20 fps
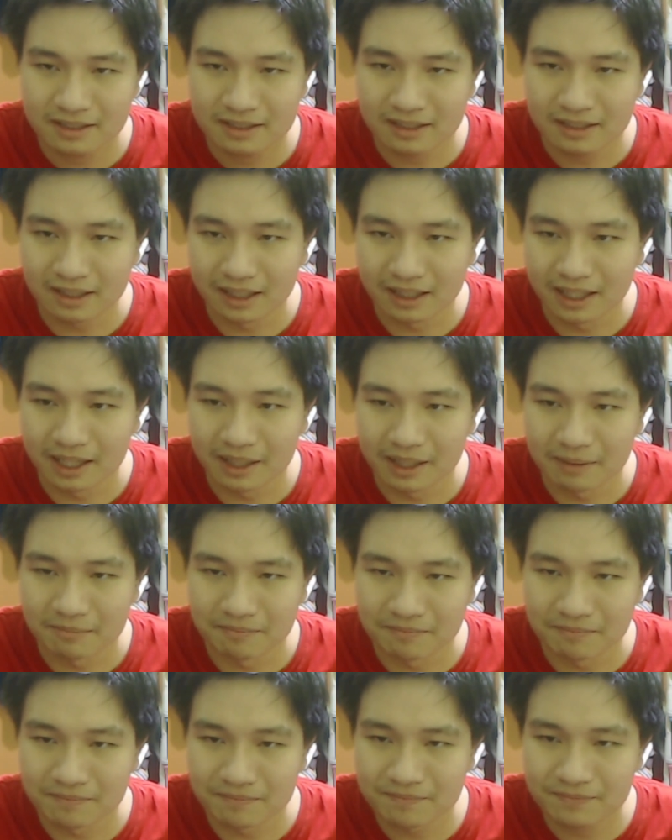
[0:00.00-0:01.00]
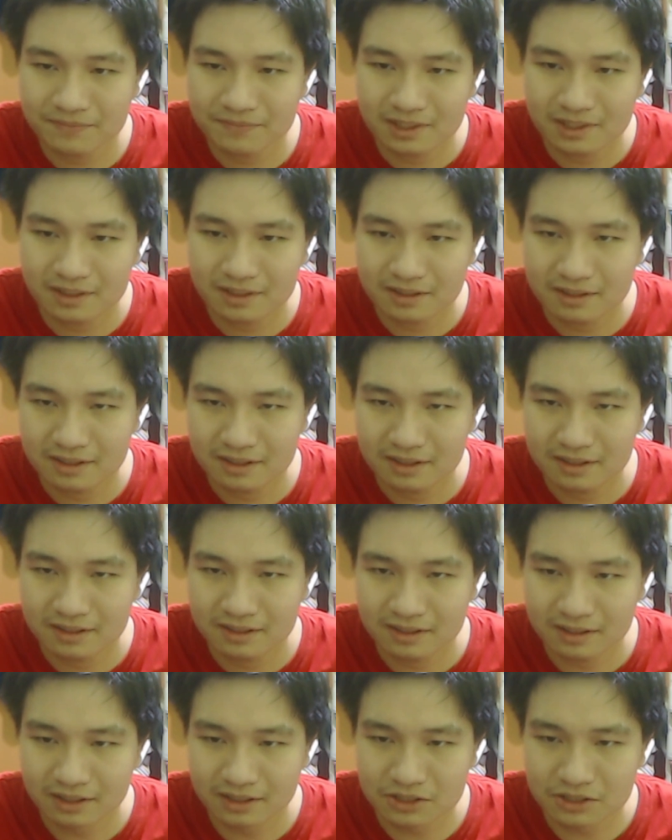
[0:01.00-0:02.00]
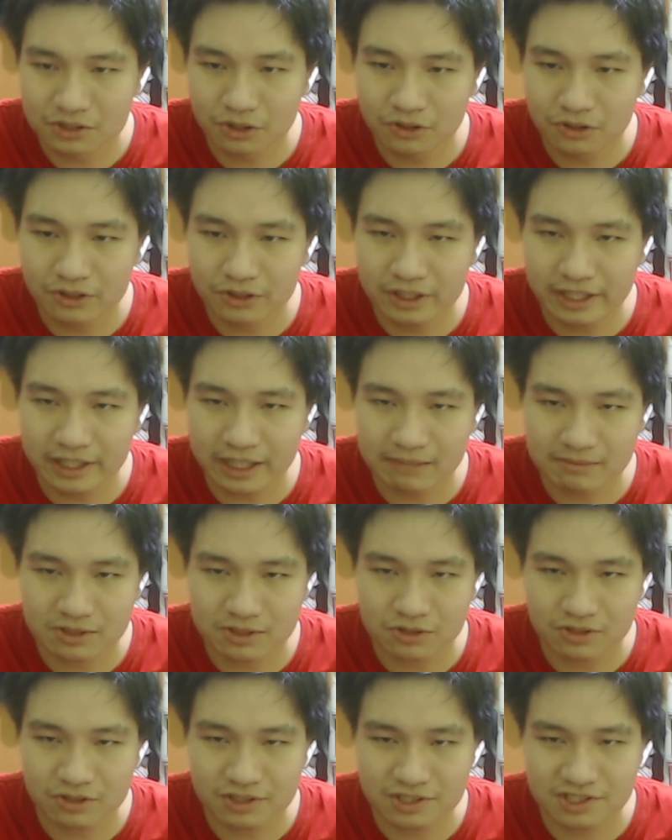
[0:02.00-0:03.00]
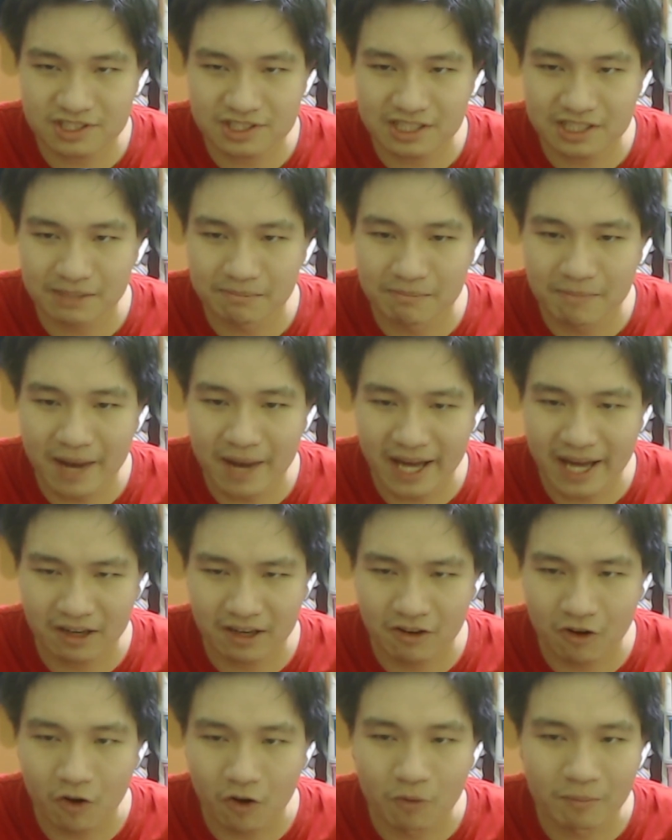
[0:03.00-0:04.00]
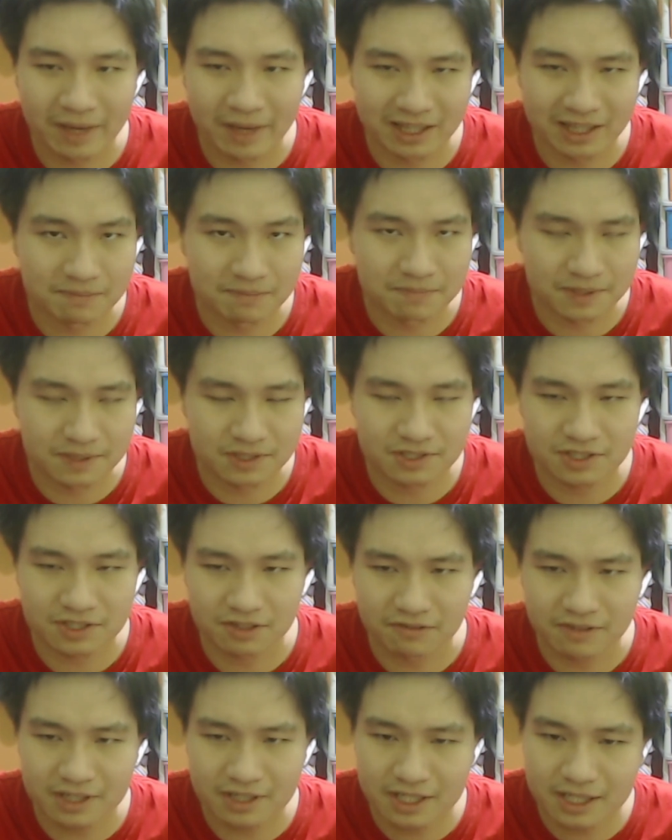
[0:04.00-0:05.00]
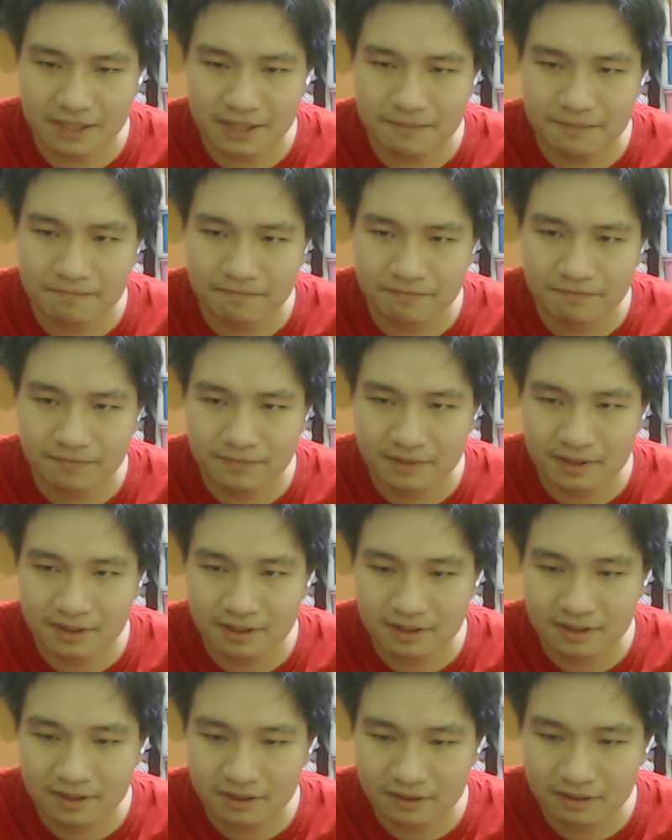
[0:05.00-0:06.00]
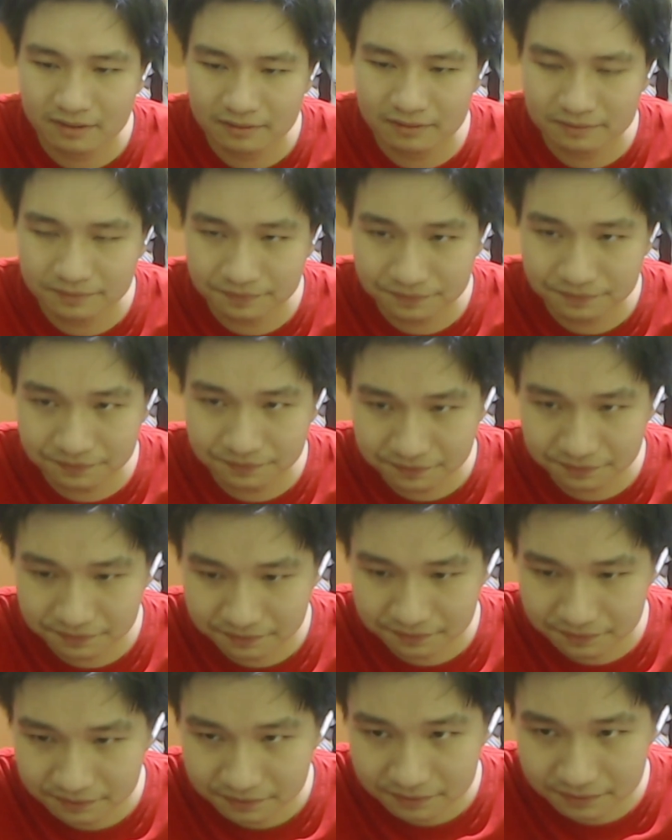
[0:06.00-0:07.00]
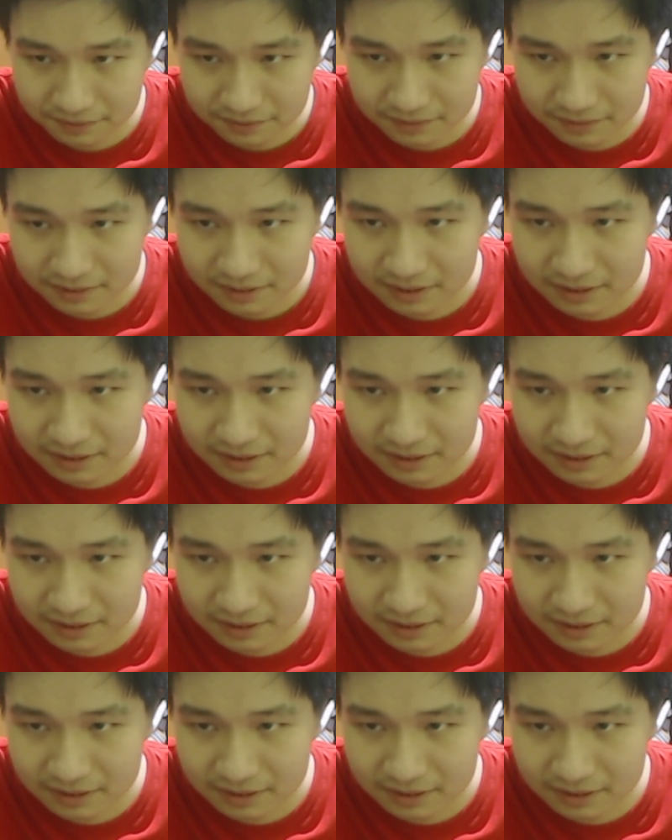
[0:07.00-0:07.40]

The toy animatronics is still back home at the pizzeria. What are you doing here?